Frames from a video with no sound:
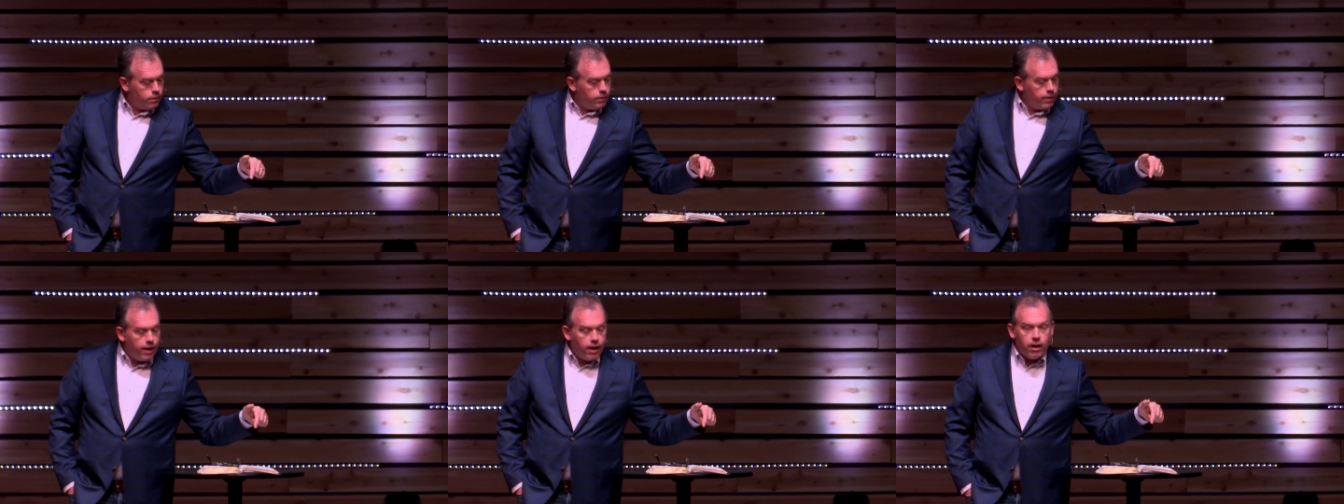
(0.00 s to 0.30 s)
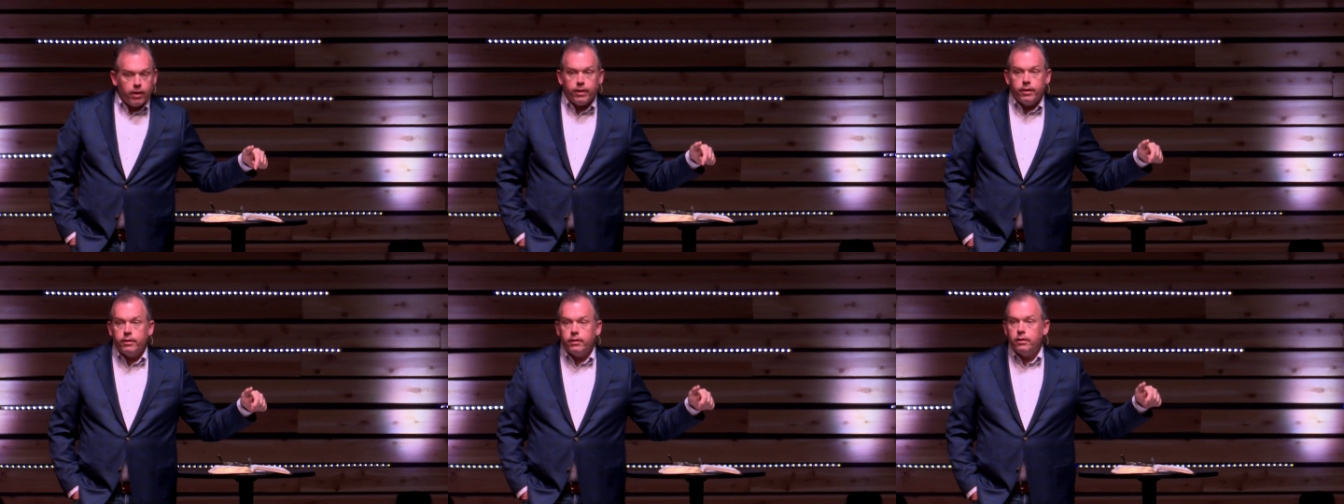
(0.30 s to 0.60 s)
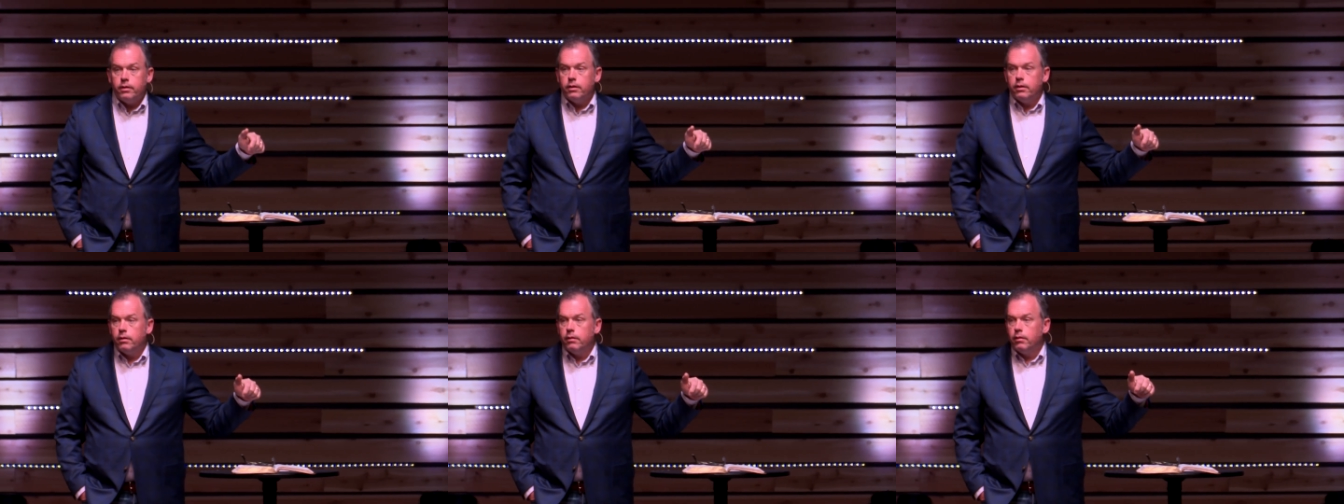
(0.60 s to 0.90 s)
there in
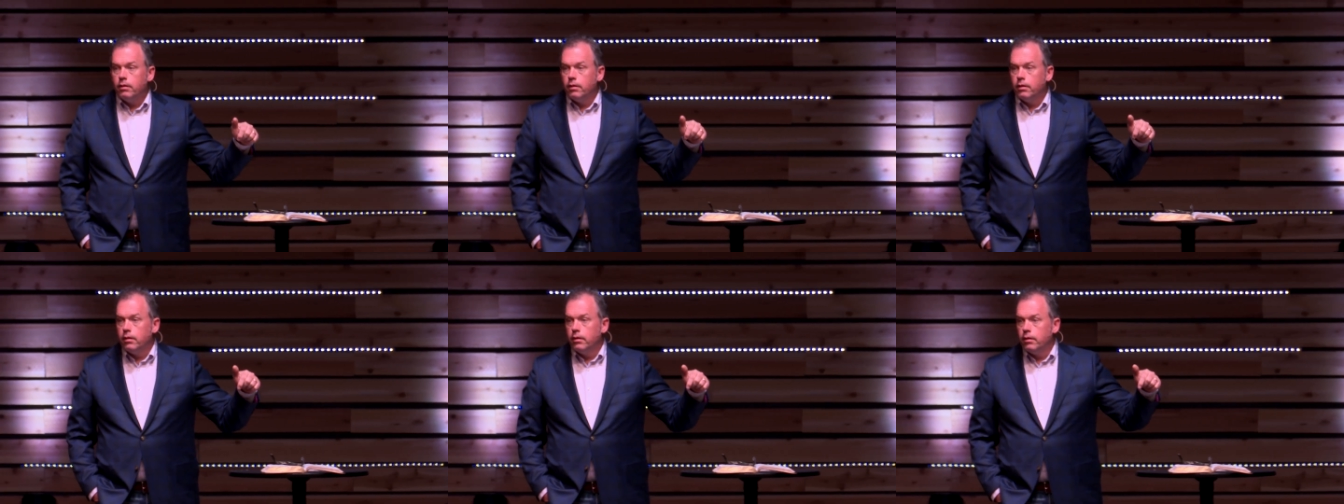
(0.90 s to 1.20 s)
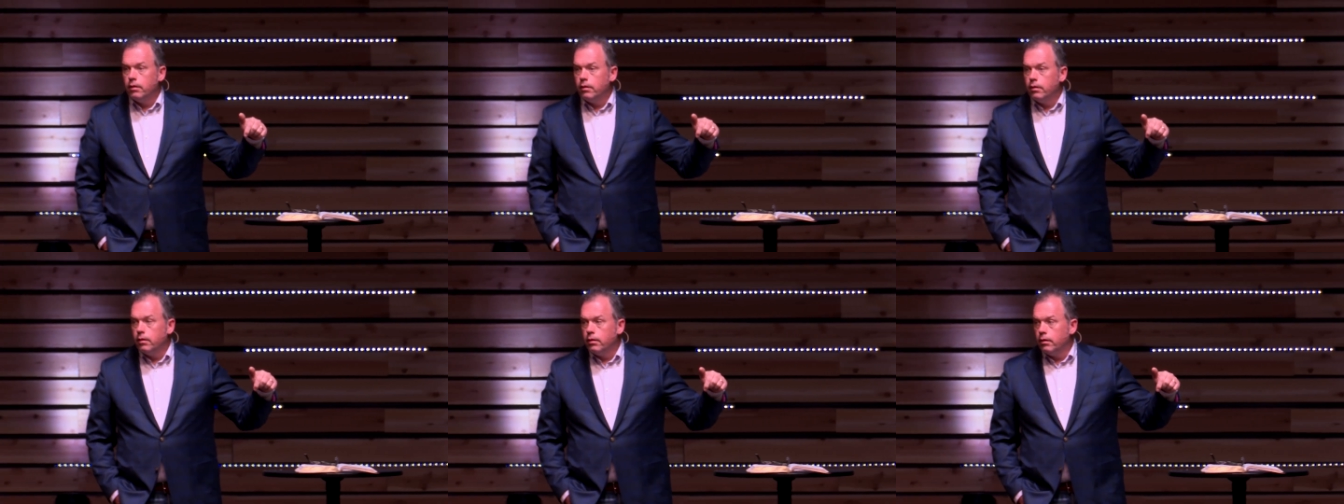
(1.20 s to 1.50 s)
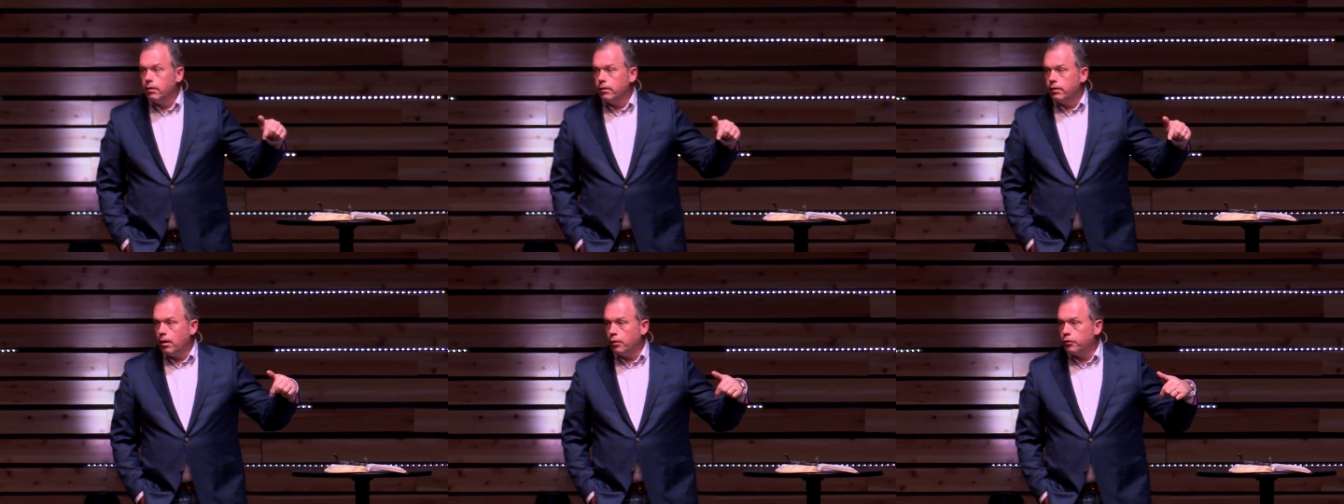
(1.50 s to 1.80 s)

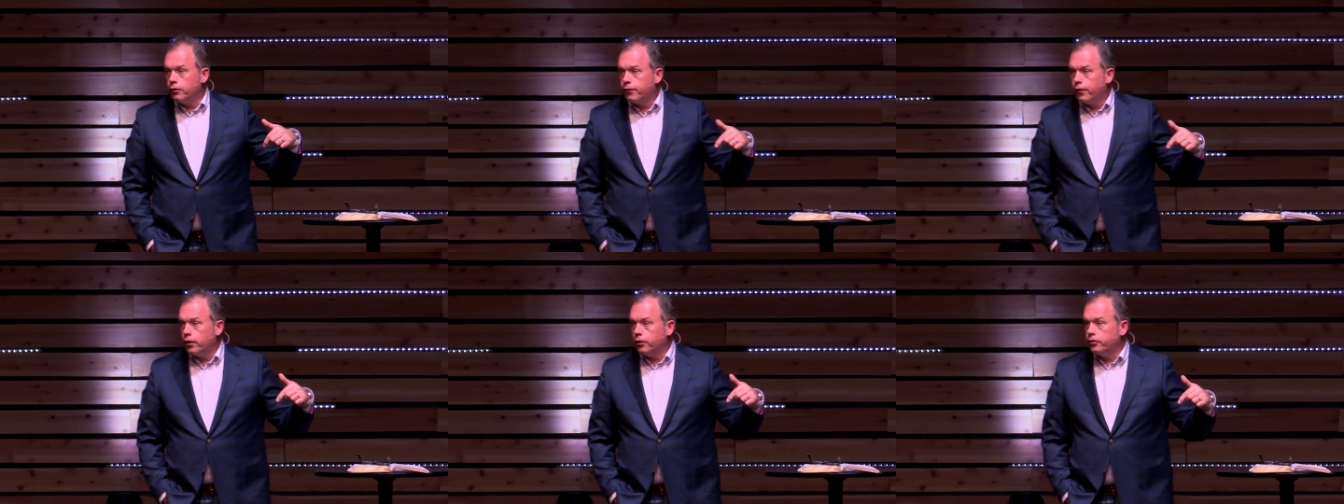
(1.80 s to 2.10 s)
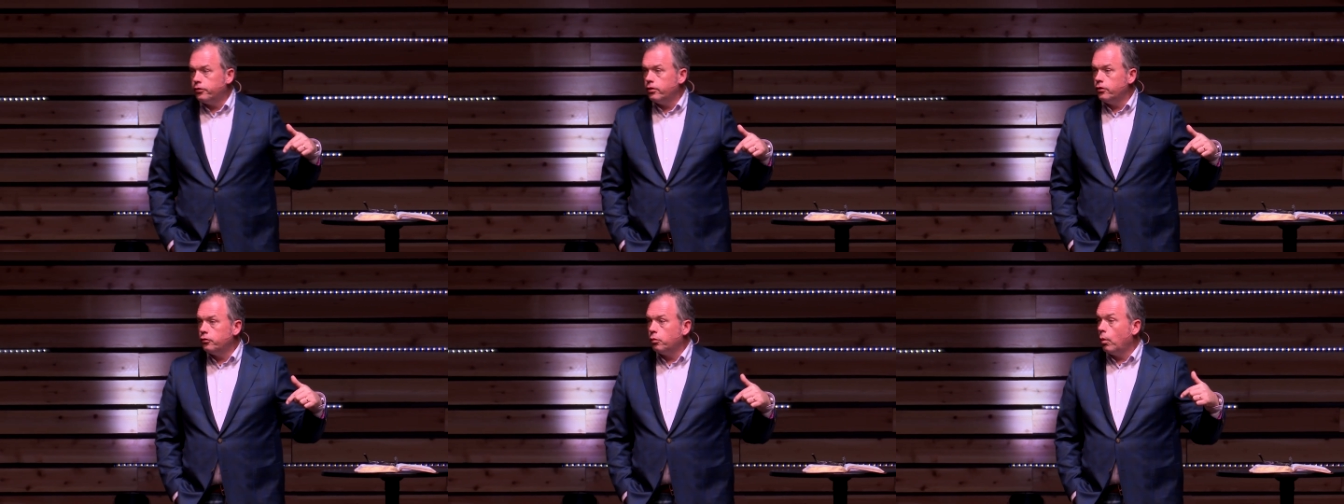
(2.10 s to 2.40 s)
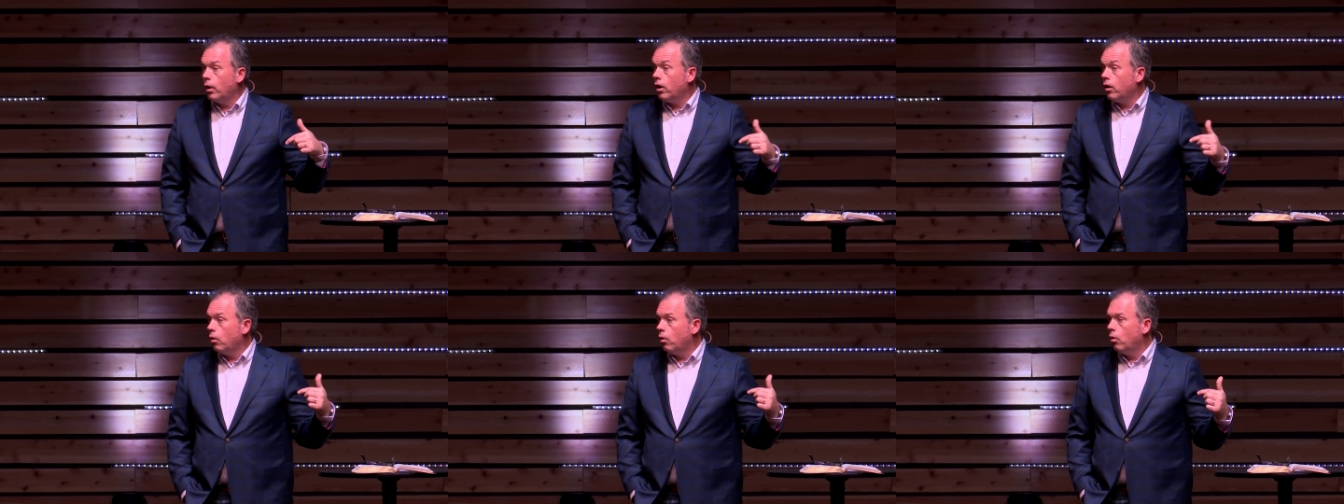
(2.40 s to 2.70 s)
those verses,
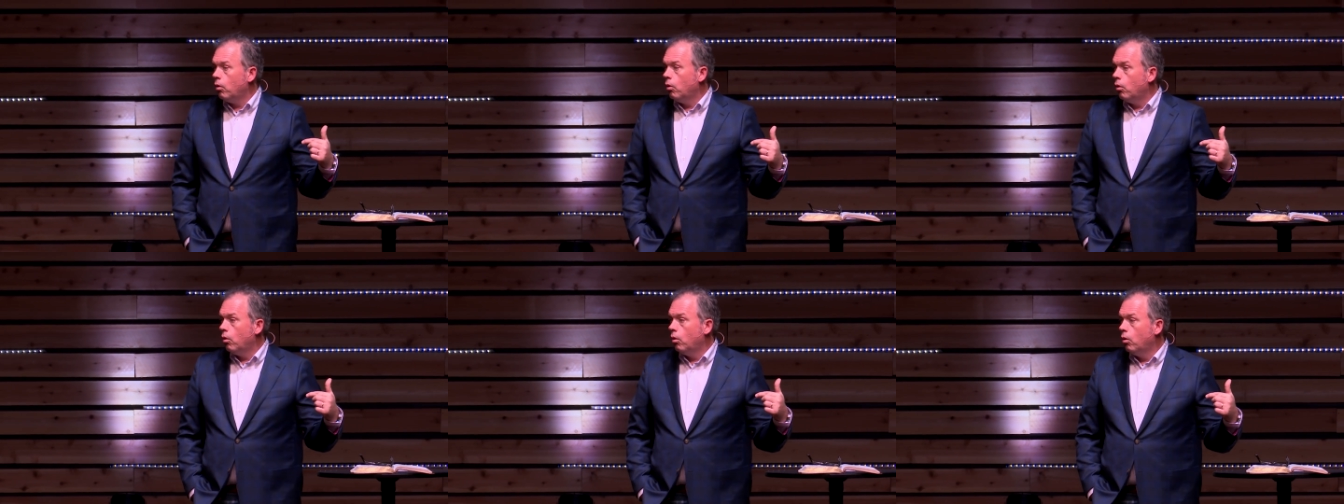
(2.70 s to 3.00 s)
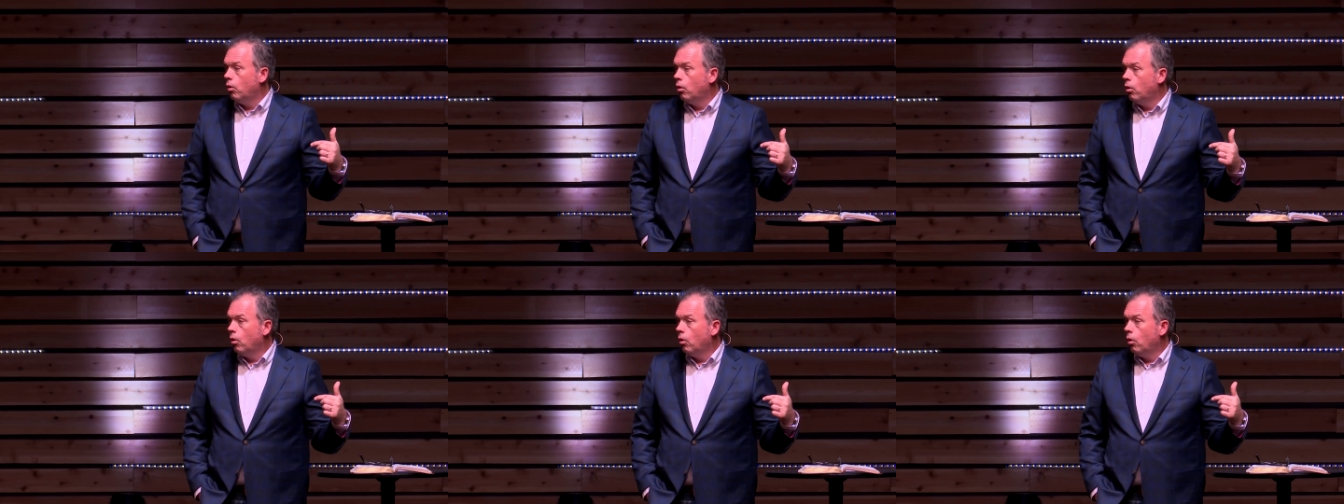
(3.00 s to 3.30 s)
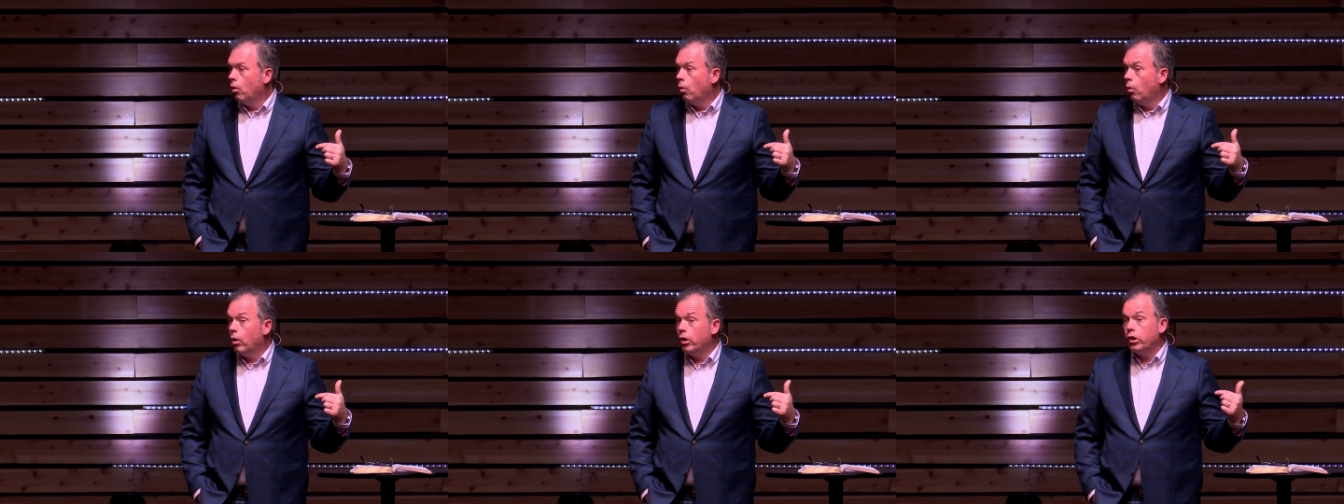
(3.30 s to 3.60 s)
where
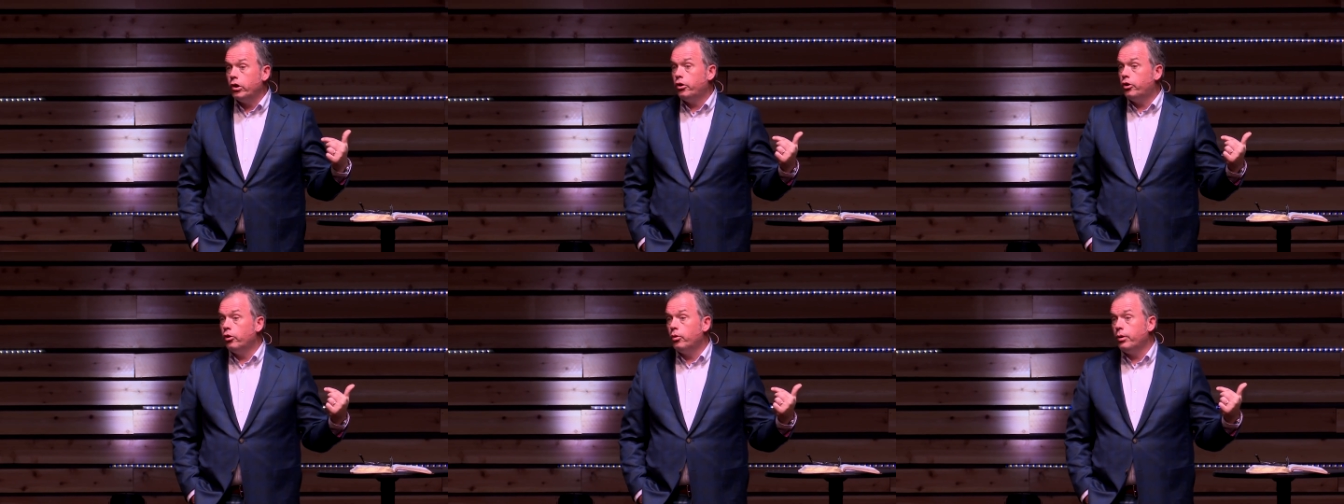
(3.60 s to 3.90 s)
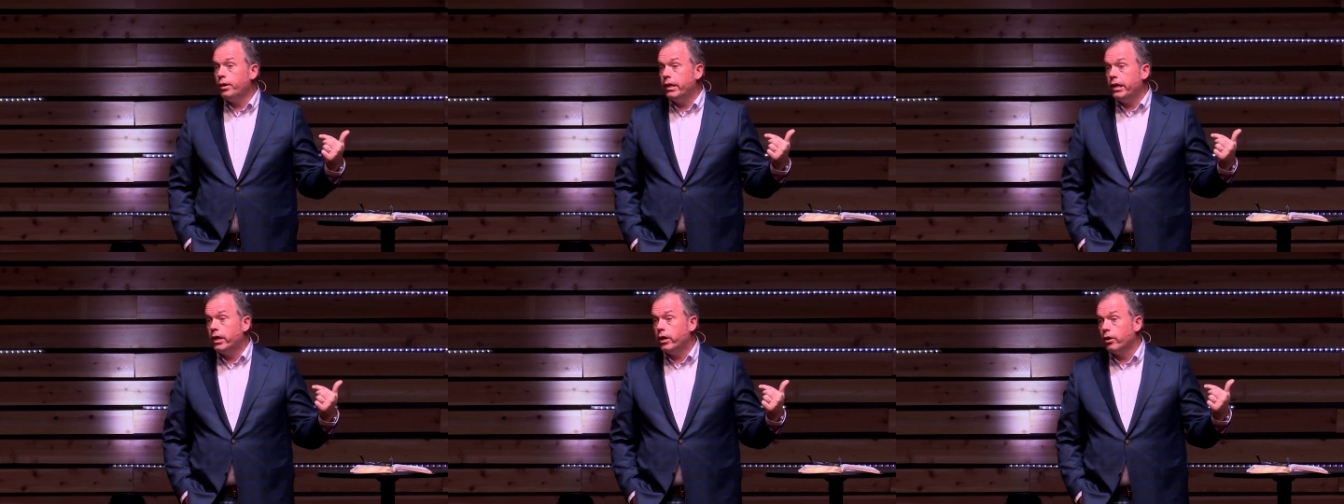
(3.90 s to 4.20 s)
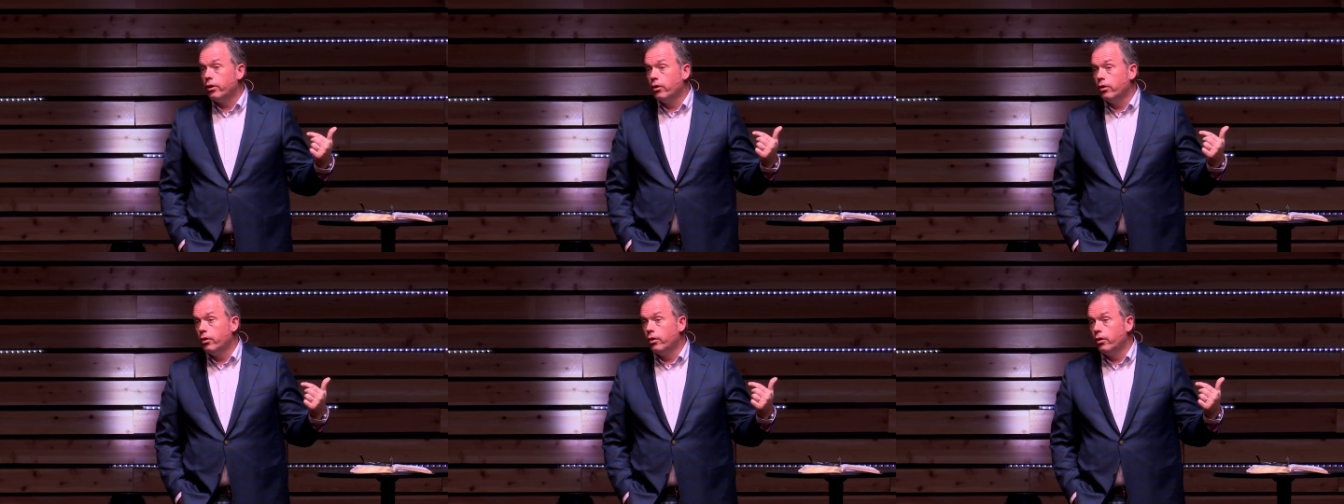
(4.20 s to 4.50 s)
what are you doing here?